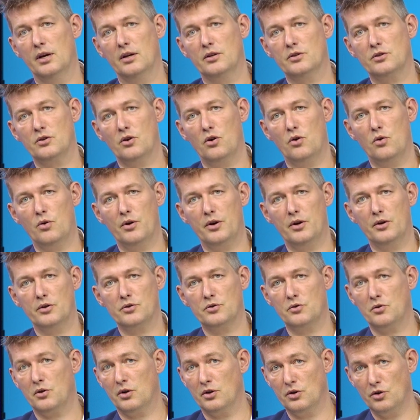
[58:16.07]
so
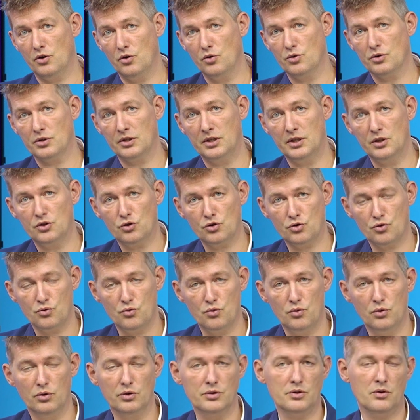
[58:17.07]
you can use these
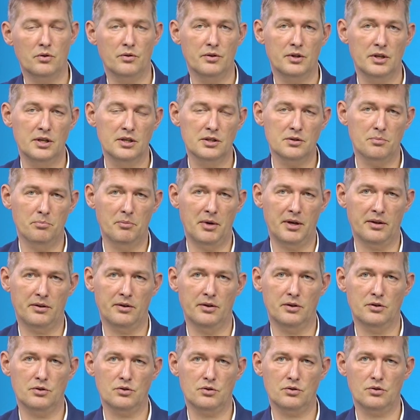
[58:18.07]
tools or these
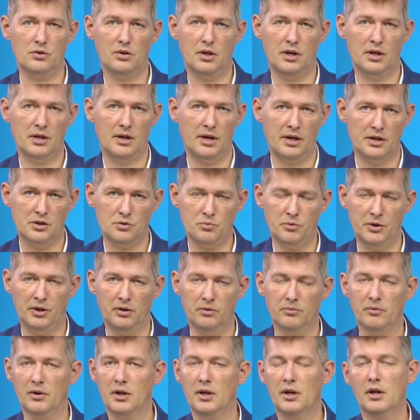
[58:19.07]
methods as
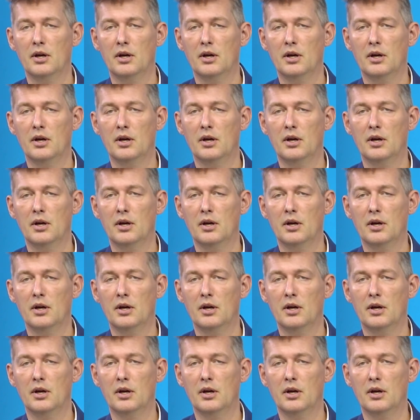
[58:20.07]
well.